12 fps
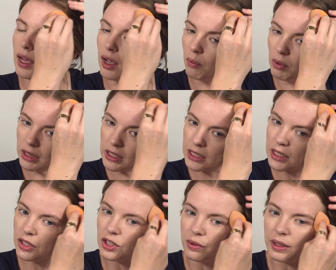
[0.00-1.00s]
What this
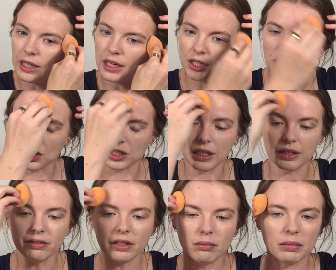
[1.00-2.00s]
is doing is just
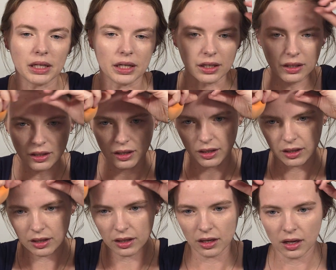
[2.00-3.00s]
giving me
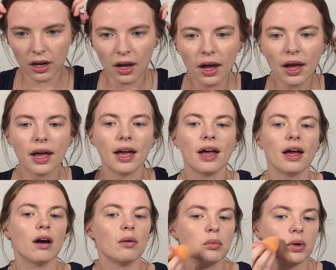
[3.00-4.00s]

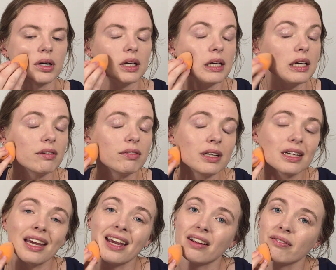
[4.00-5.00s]
a more even
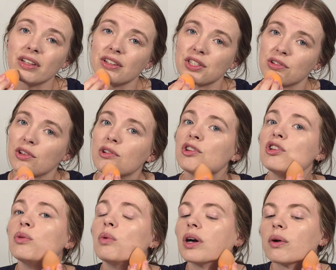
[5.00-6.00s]
canvas
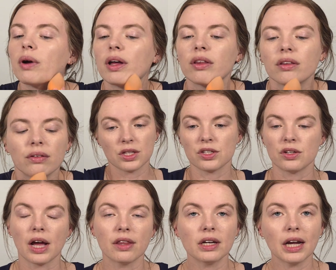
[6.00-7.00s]
to work with. So
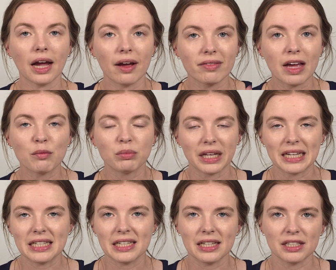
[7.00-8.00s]
now that I have that
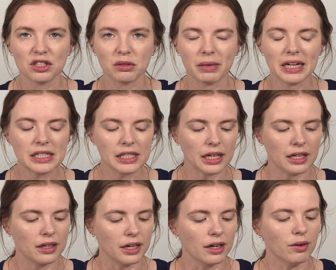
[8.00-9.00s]
blended into my
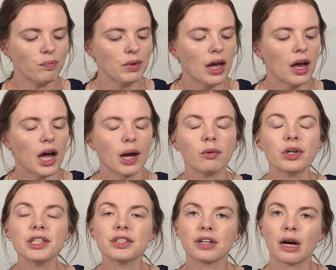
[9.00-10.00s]
skin there, I'm
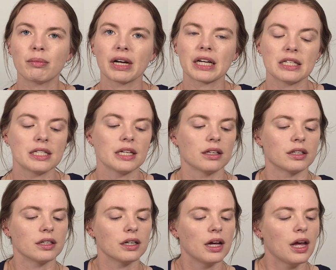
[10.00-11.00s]
going to grab my
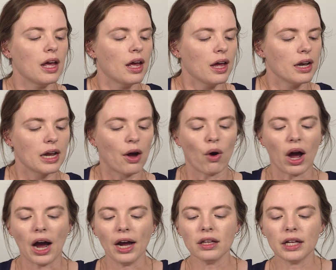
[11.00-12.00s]
concealer. Now,
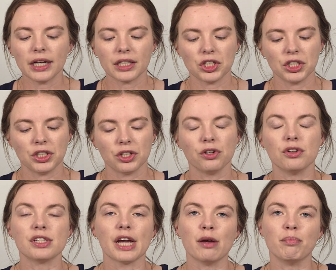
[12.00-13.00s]
I like to
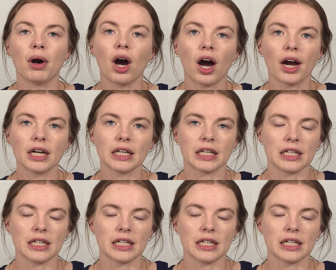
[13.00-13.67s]
use a potted